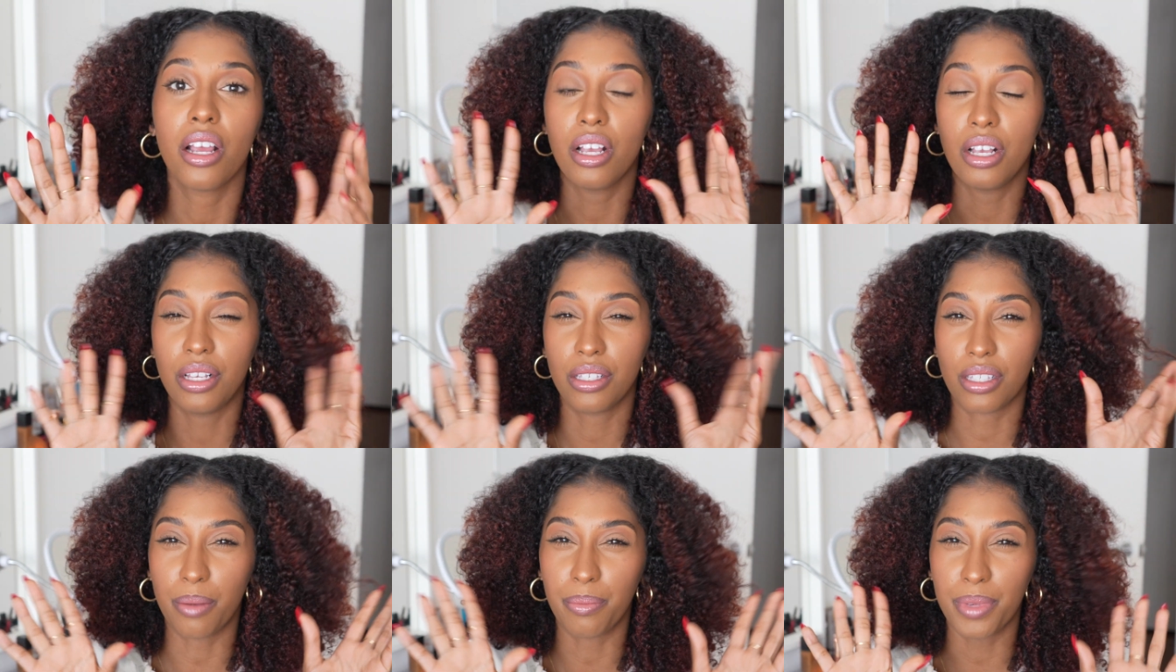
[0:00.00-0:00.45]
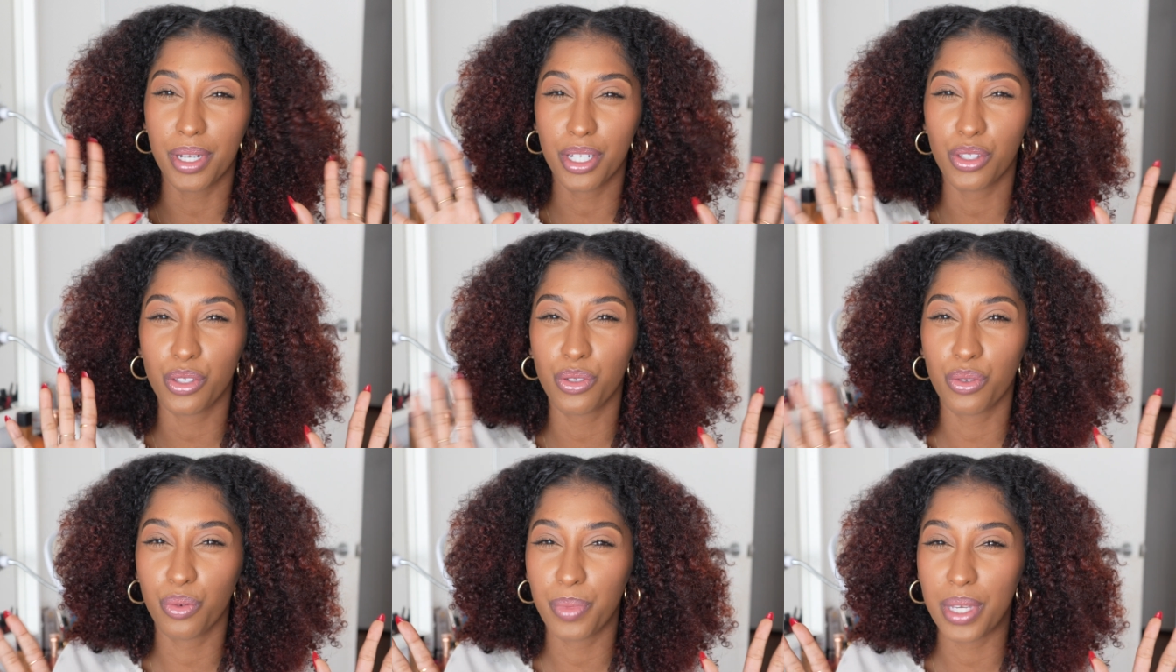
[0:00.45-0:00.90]
So I'm gonna
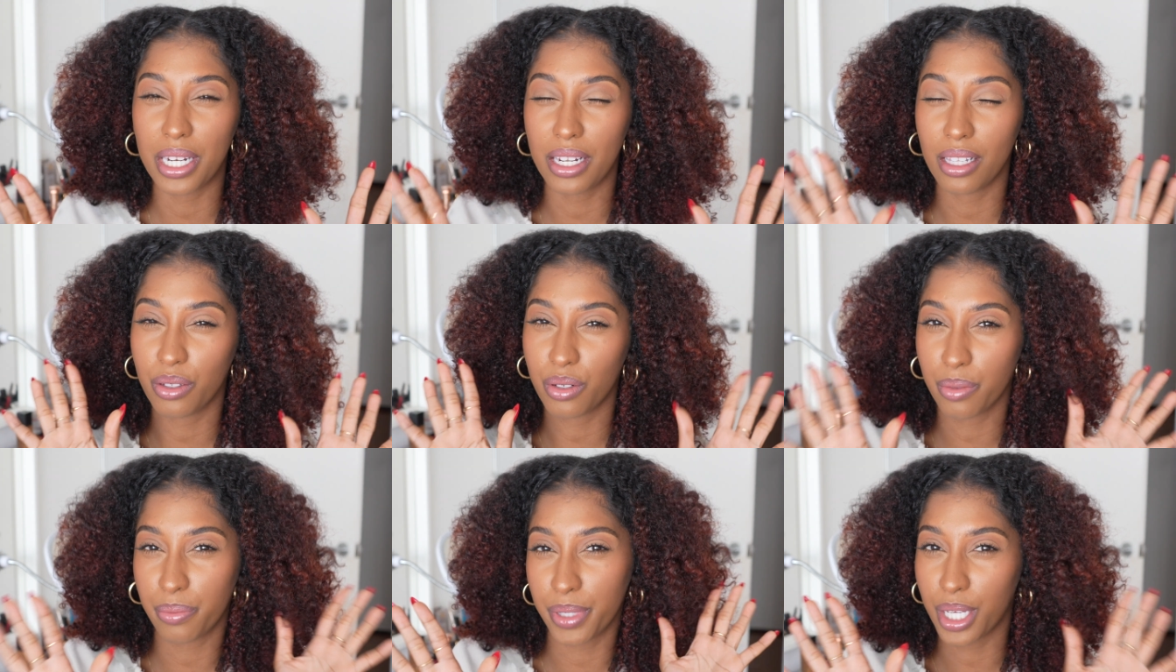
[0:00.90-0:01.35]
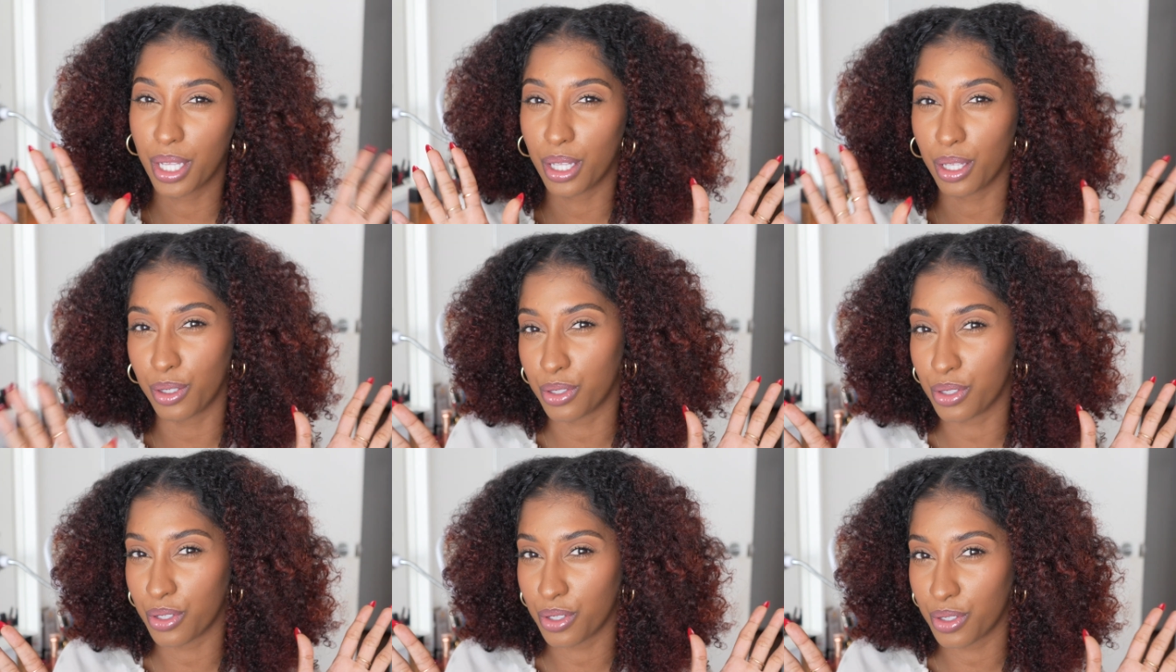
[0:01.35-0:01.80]
zoom in a little bit
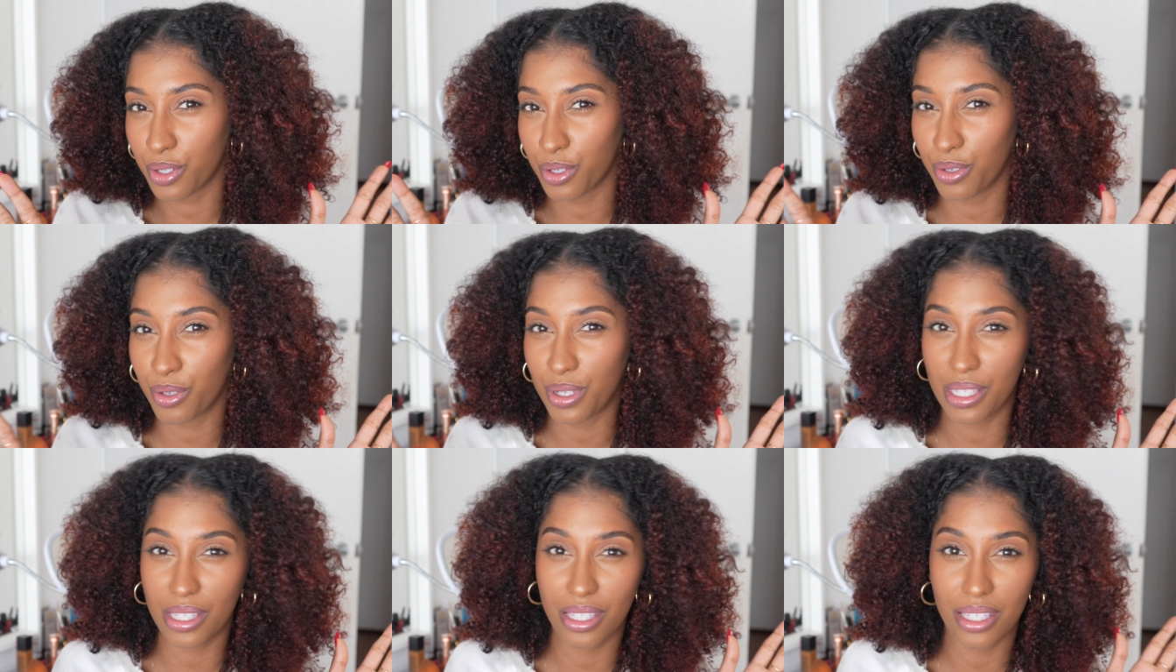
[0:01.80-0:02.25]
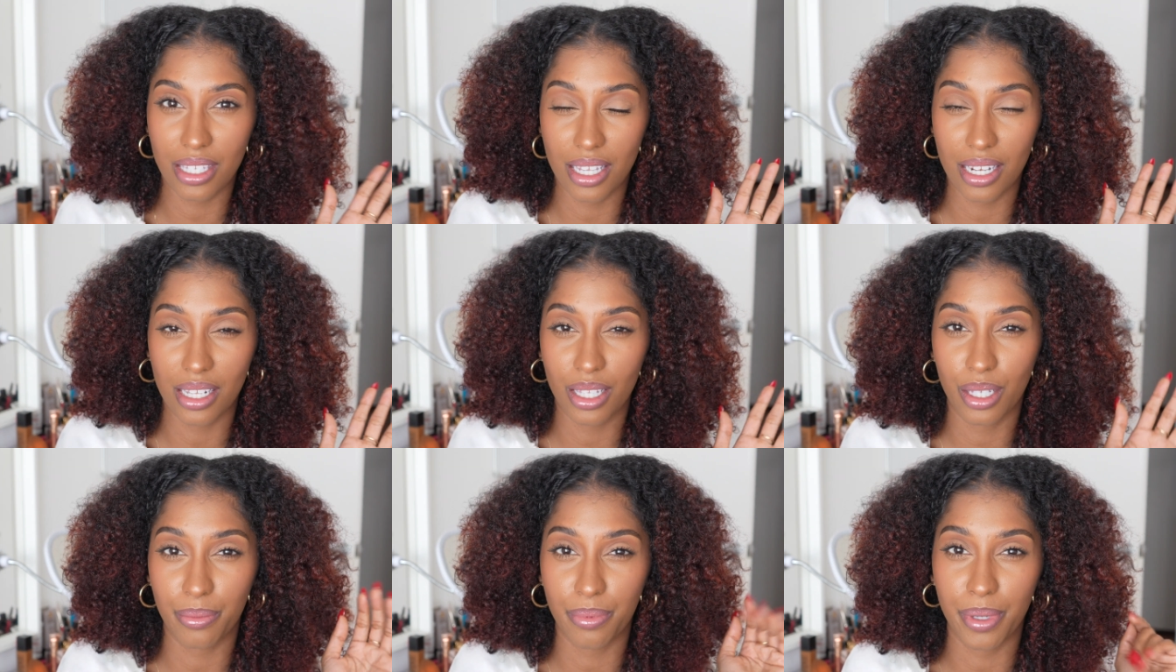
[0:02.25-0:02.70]
closer so you can see it
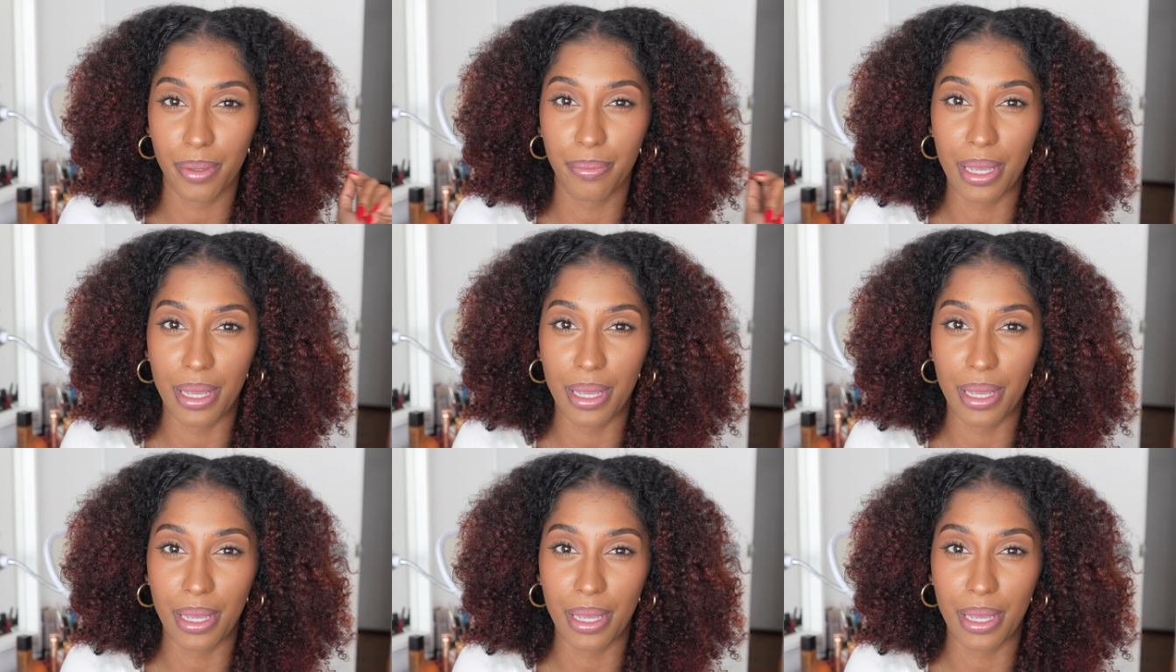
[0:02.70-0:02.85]
a little bit